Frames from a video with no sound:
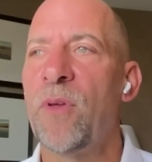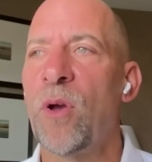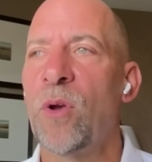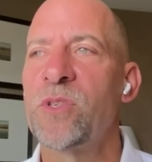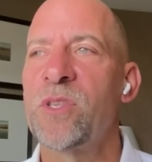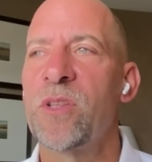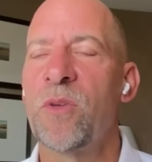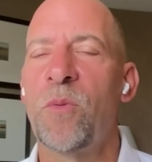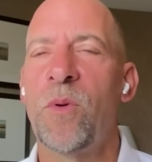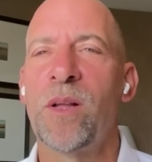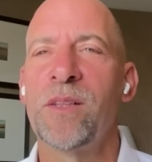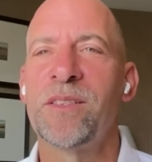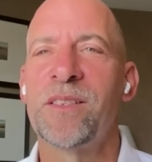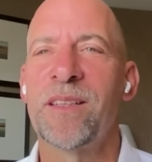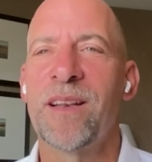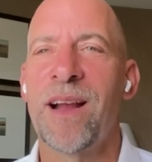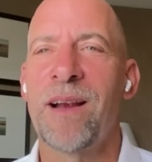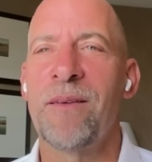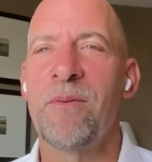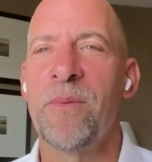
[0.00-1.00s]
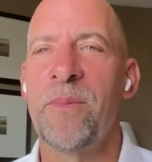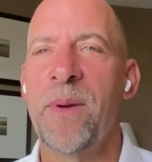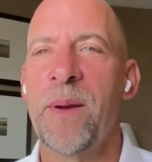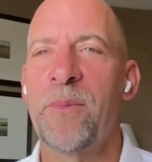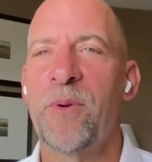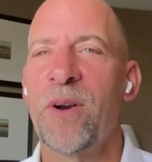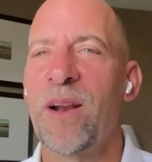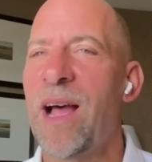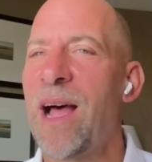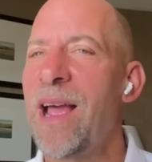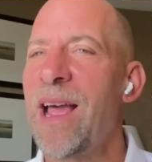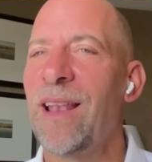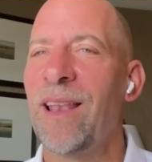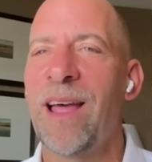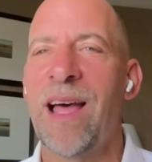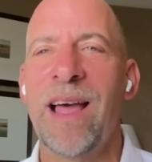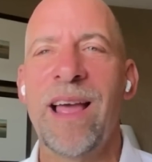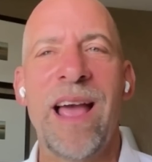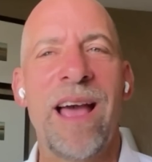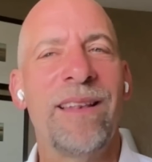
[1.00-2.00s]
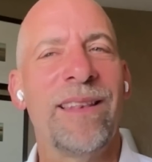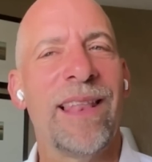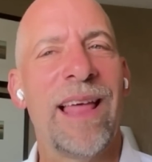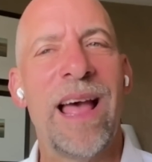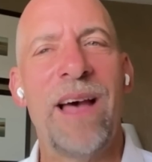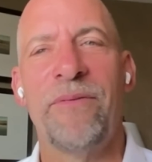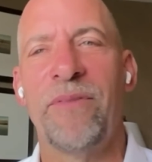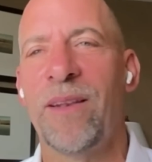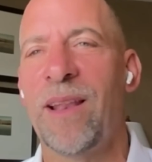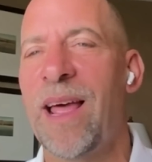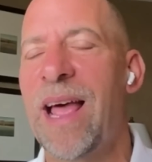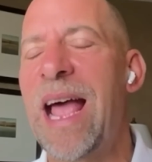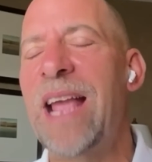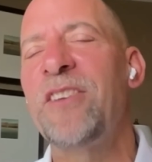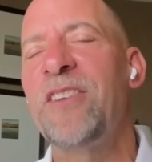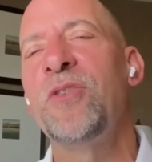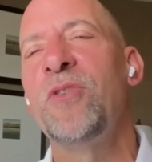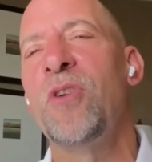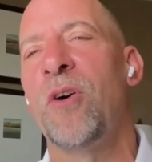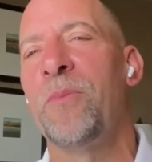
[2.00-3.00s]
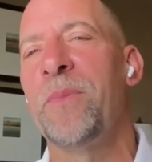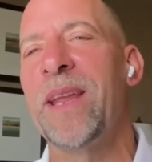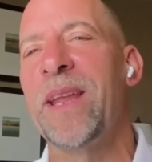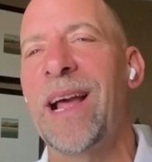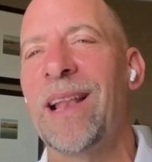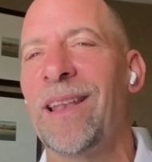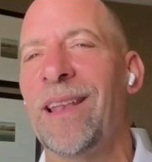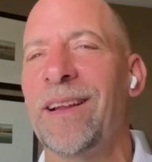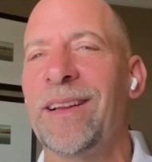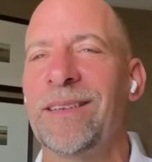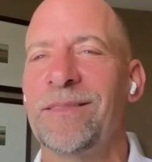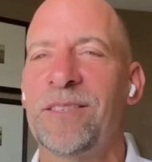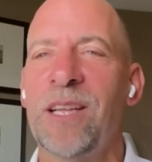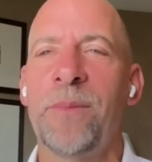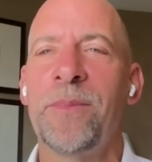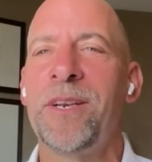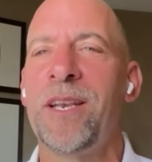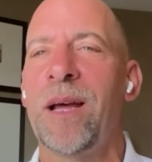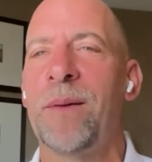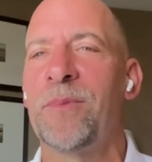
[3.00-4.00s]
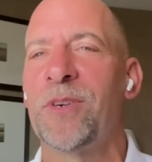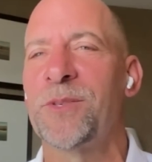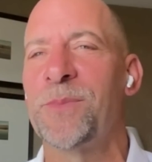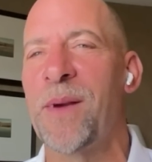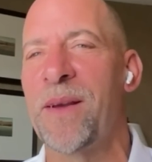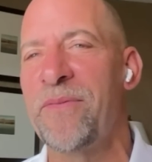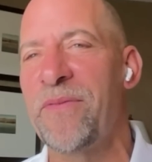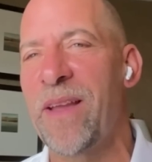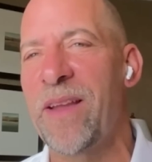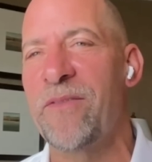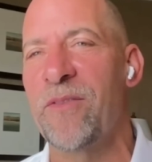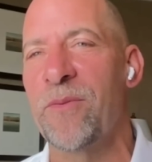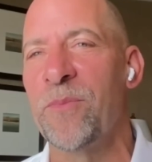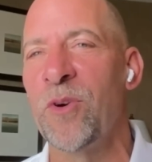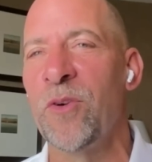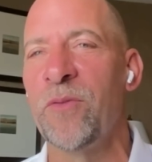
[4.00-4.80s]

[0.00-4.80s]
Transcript: those are the ones that I remember. I had to laugh a lot. You know me. I like Dumb and Dumber is my favorite